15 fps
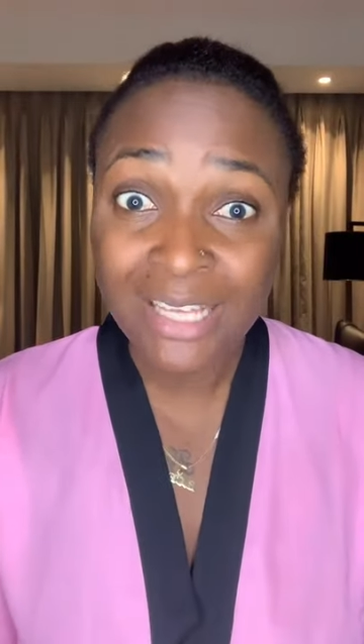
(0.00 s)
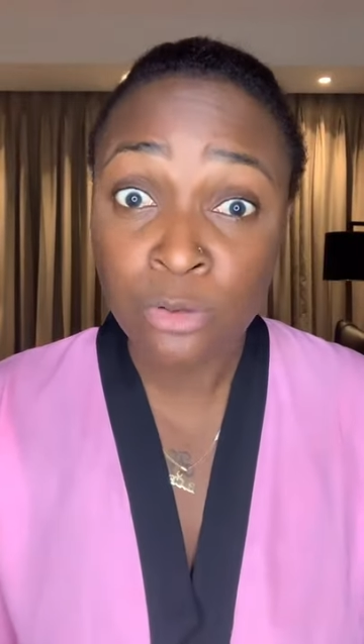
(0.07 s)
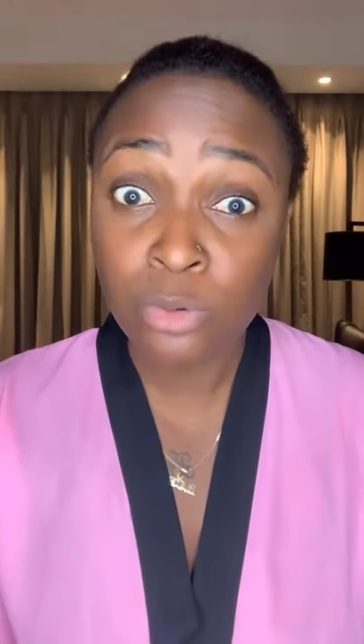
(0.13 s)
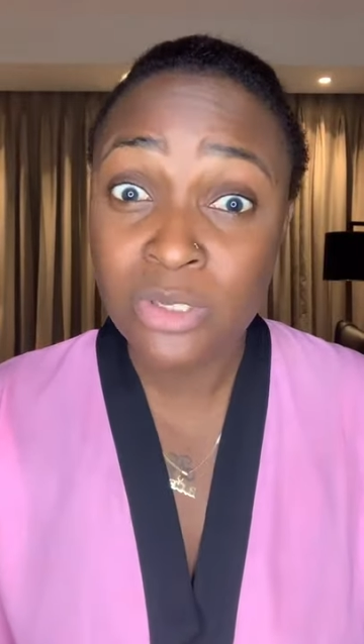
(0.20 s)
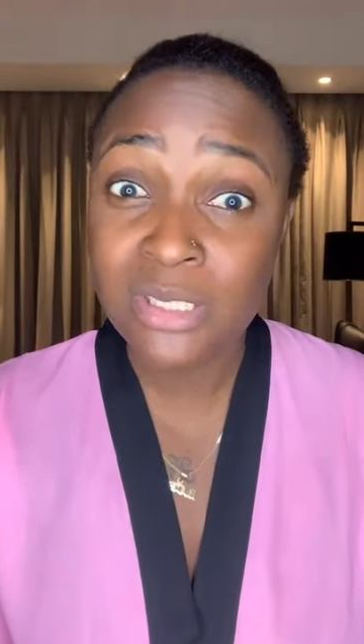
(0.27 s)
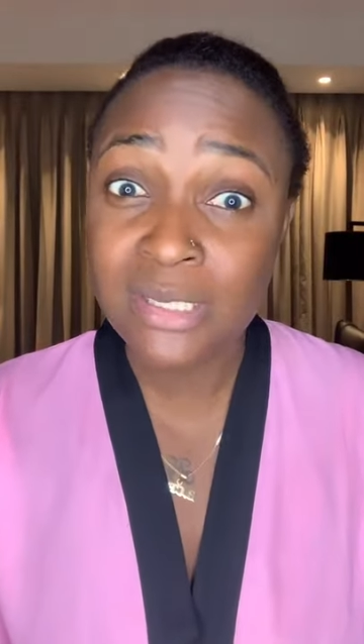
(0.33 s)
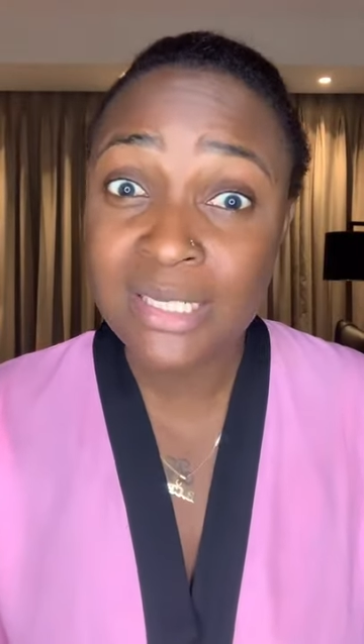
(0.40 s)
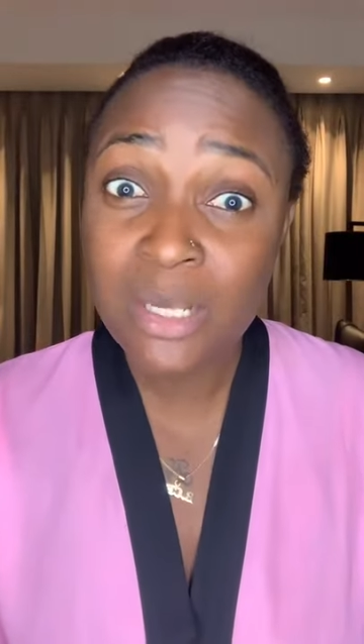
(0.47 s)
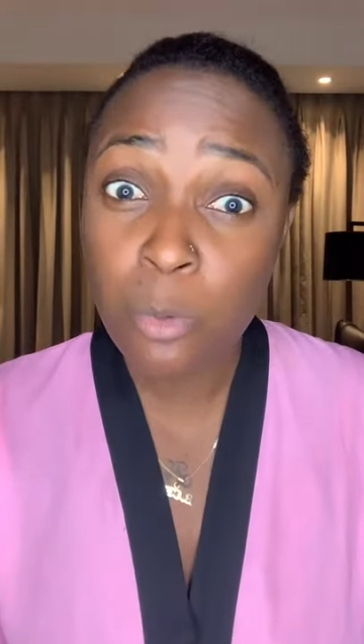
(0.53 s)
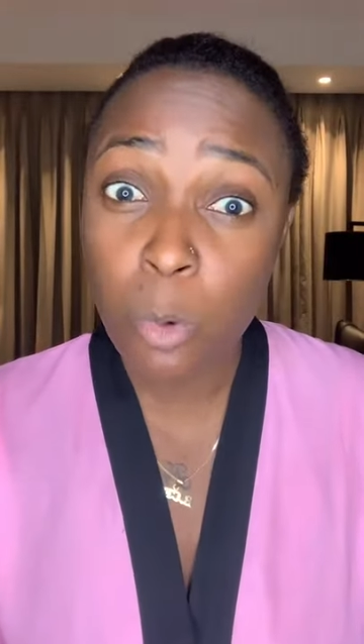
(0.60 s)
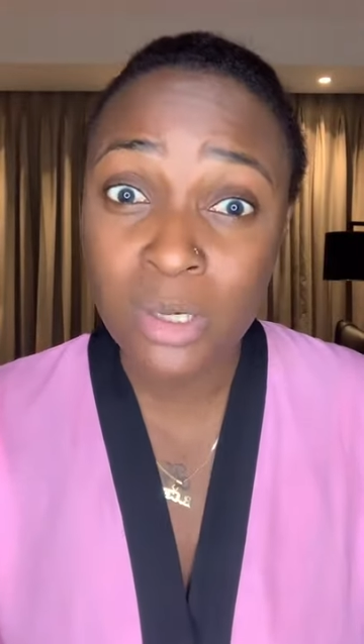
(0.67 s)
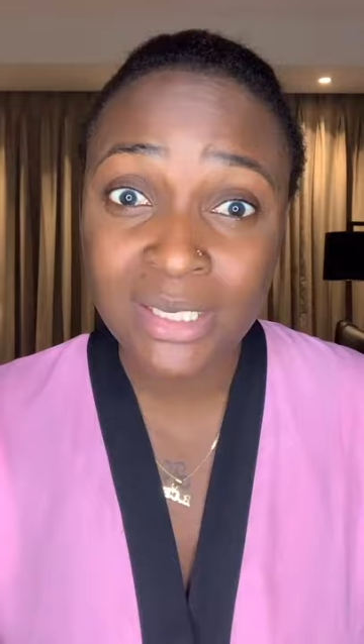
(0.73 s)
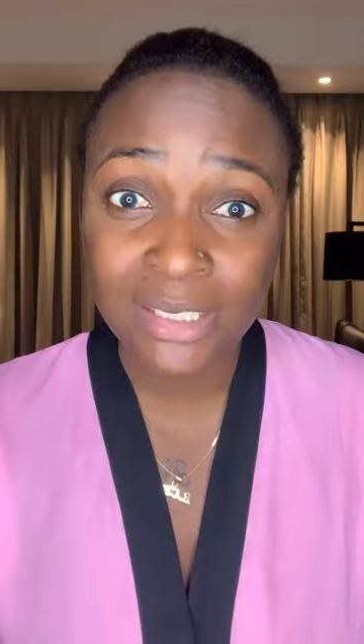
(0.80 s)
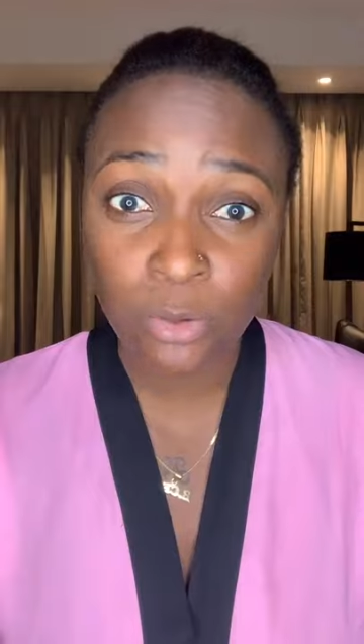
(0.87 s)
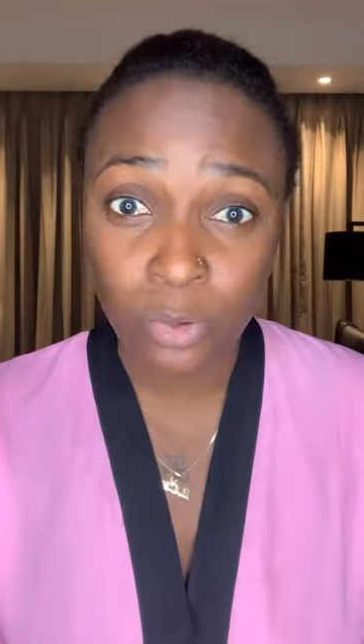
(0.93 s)
and you see
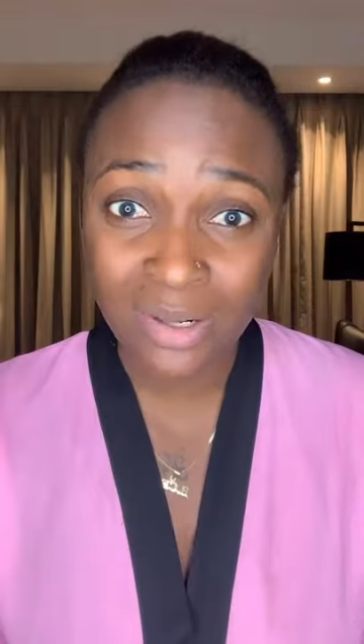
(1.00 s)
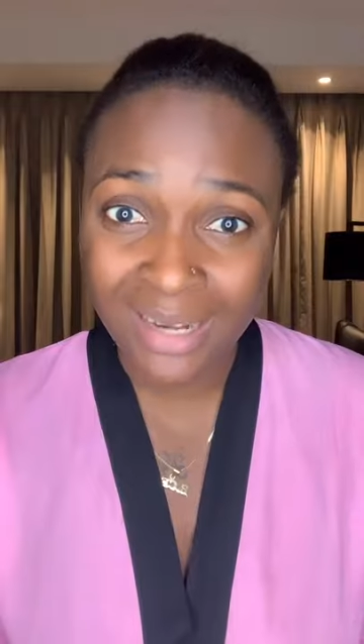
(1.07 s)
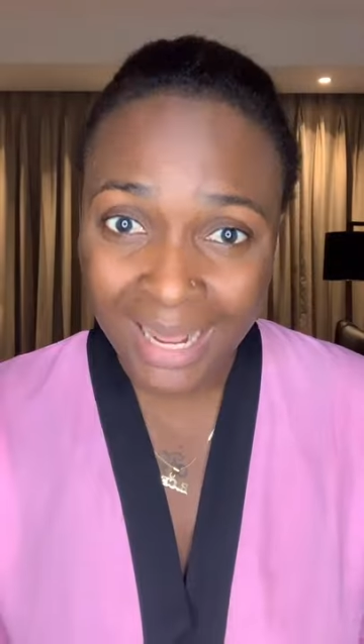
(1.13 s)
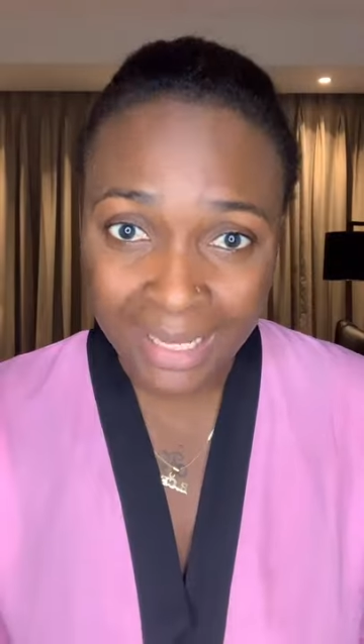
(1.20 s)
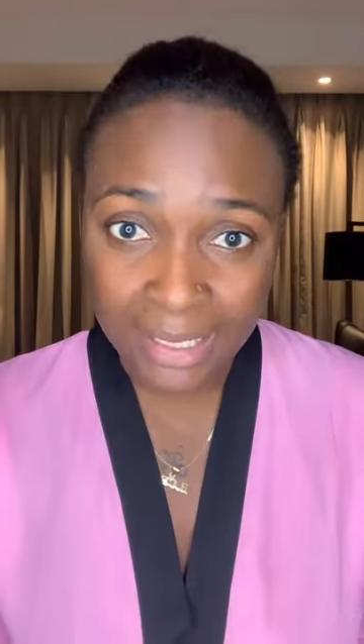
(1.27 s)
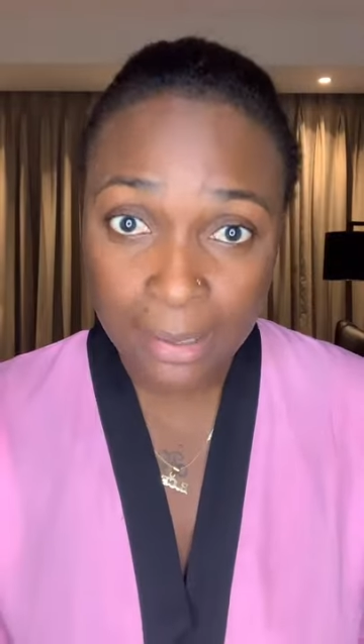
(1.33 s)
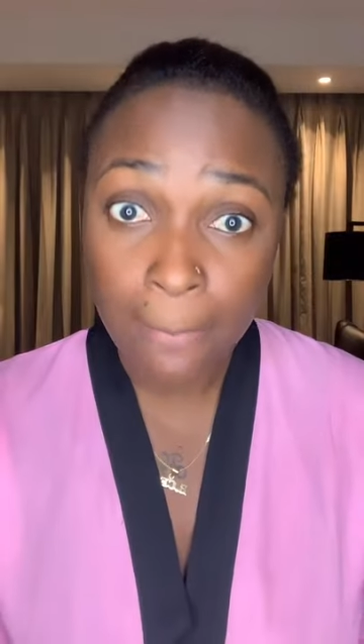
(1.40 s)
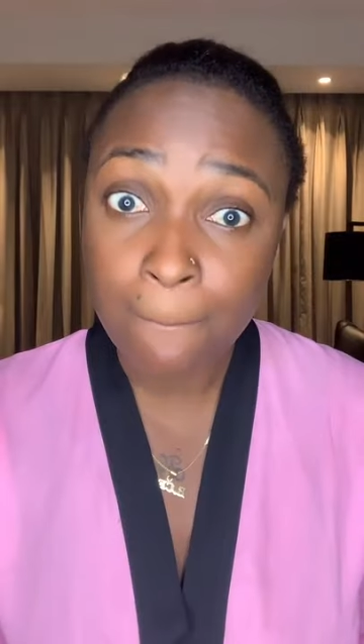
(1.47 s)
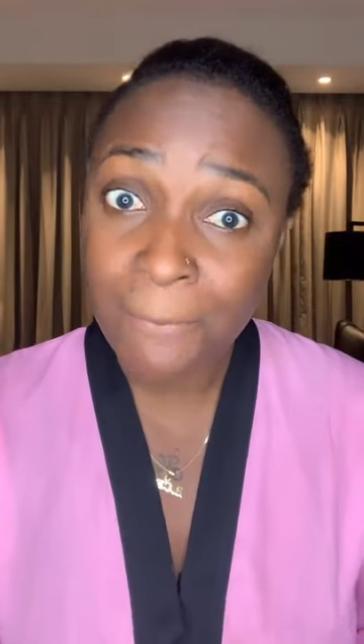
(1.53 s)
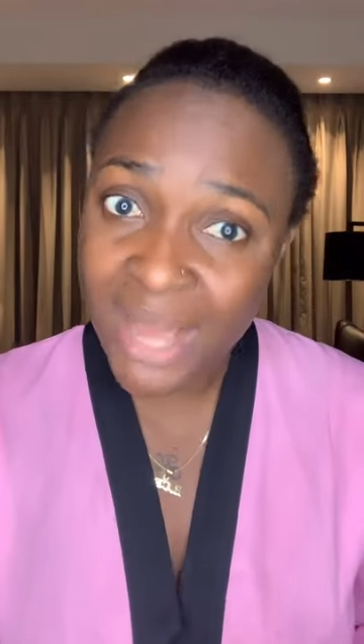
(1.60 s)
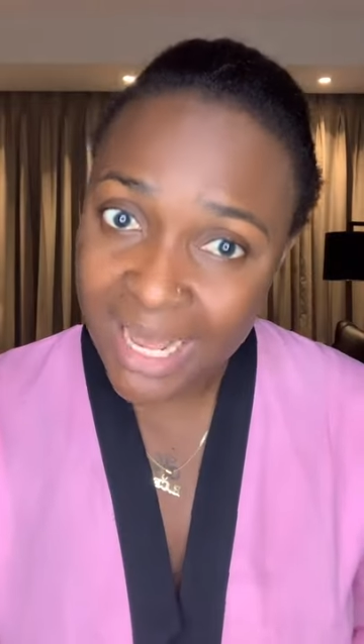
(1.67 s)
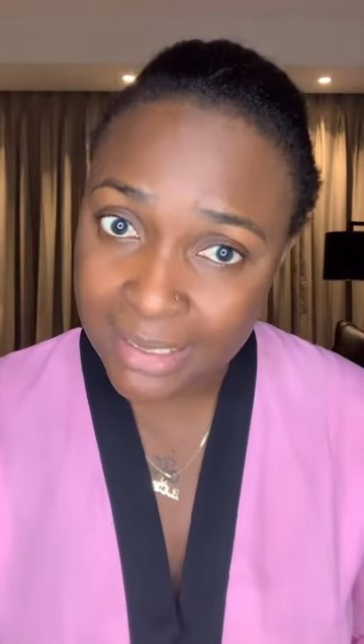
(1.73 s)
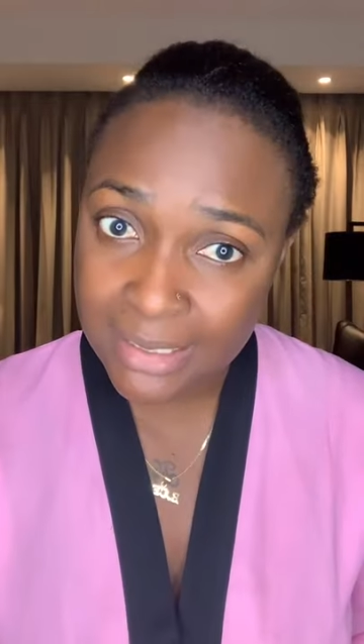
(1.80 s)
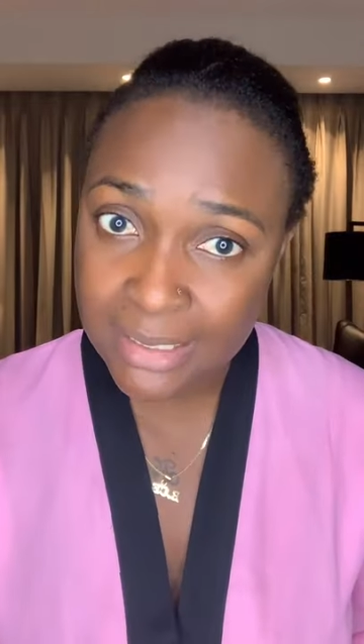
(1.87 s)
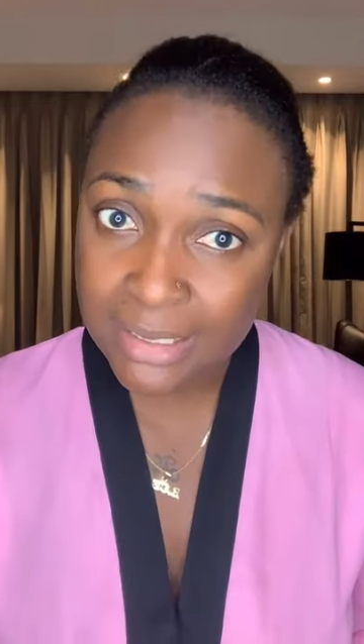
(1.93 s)
what they don't like,
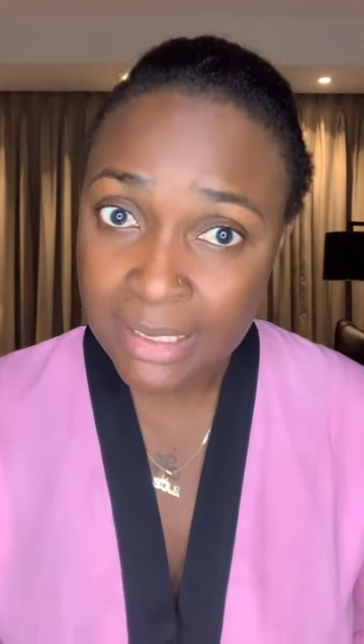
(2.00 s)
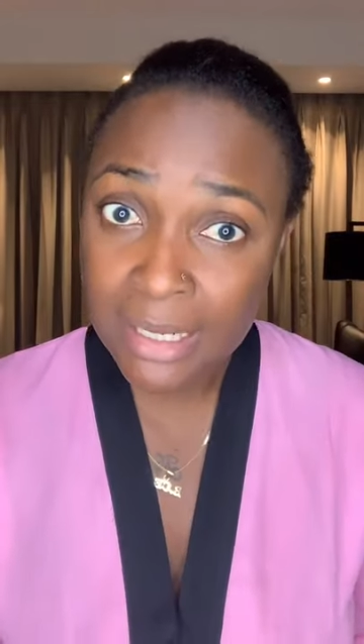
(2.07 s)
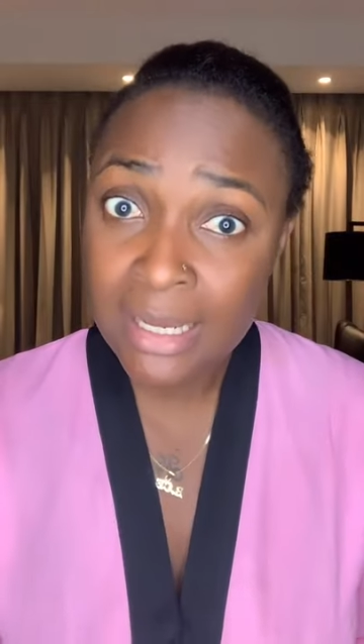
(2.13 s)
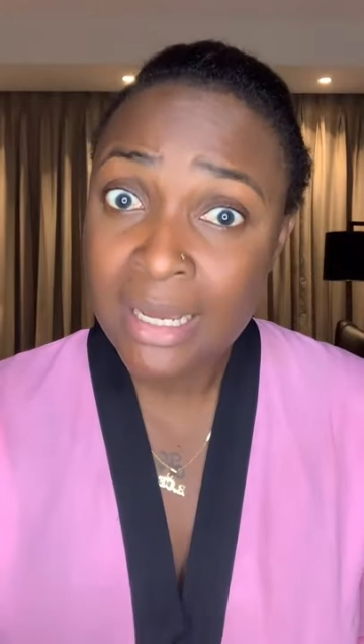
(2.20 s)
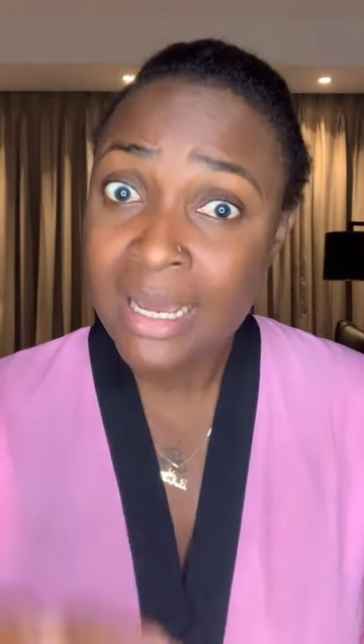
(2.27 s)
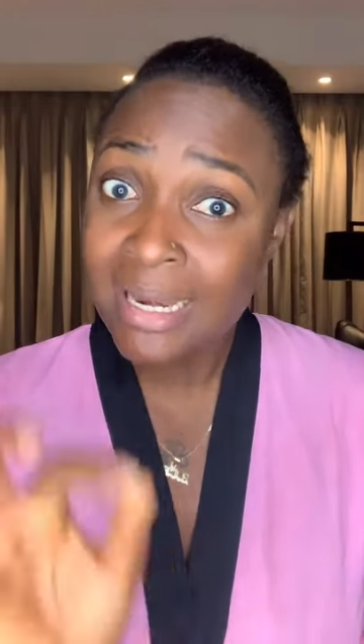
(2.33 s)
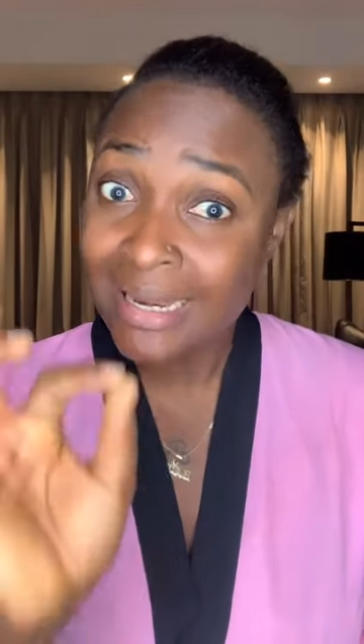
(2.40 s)
pass.